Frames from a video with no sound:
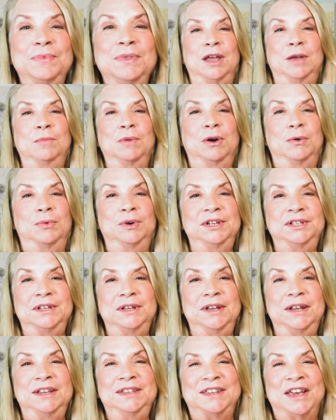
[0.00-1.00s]
In my
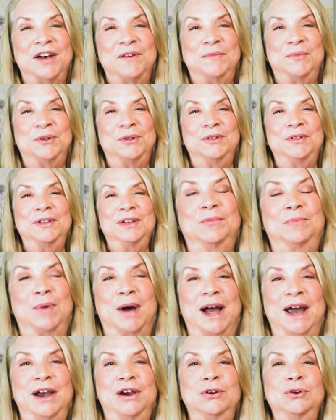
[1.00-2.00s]
recent example, the
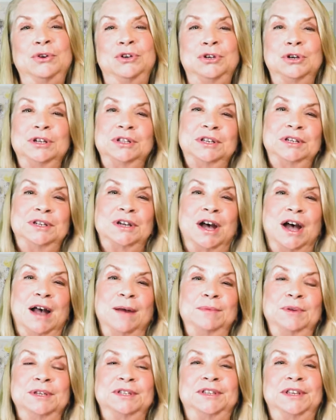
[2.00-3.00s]
buyer who took the
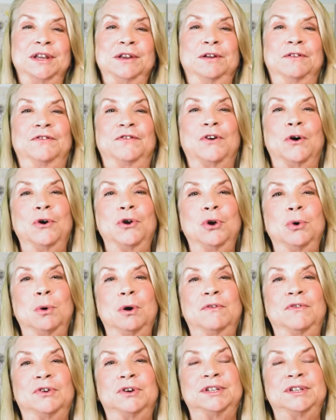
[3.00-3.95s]
time to send a photo of